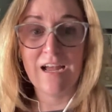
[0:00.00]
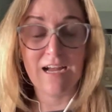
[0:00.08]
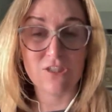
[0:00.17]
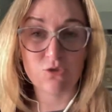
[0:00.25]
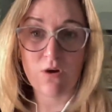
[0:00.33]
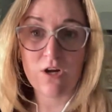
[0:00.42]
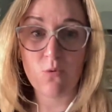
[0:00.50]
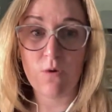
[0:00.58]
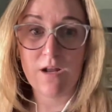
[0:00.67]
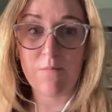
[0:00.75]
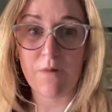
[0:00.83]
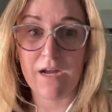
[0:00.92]
And Toronto
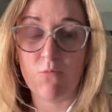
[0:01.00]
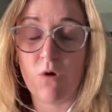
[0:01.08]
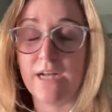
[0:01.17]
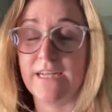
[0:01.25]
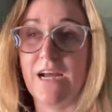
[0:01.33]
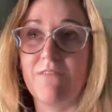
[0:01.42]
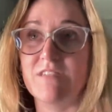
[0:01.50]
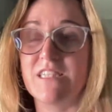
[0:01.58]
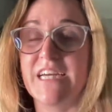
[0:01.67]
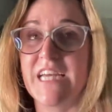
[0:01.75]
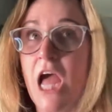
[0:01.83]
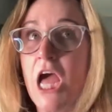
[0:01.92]
went up by one, and I was
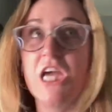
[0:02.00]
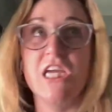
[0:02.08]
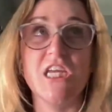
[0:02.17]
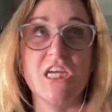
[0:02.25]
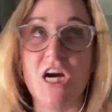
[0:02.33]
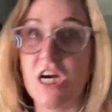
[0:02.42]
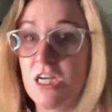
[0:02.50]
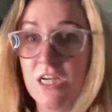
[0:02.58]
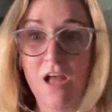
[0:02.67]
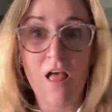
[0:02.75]
like, yuck.